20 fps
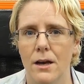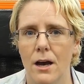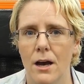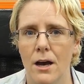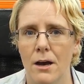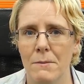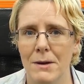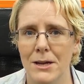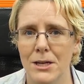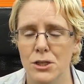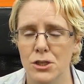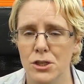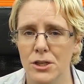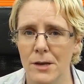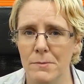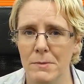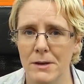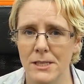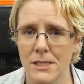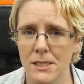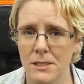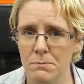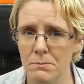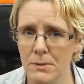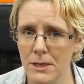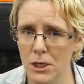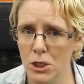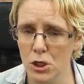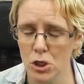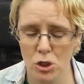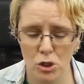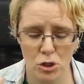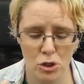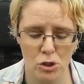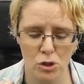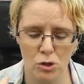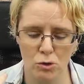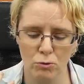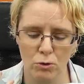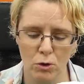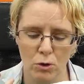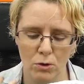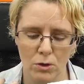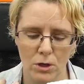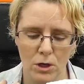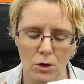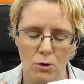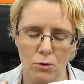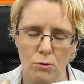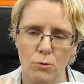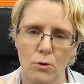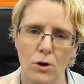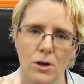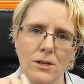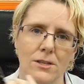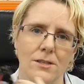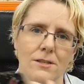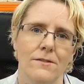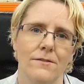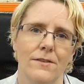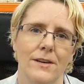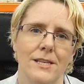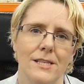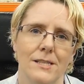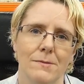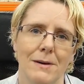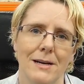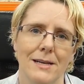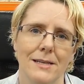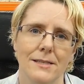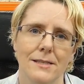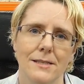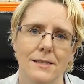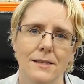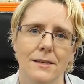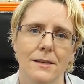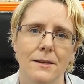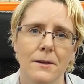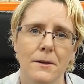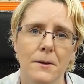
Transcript: I managed to get my speech to scroll across the face mask.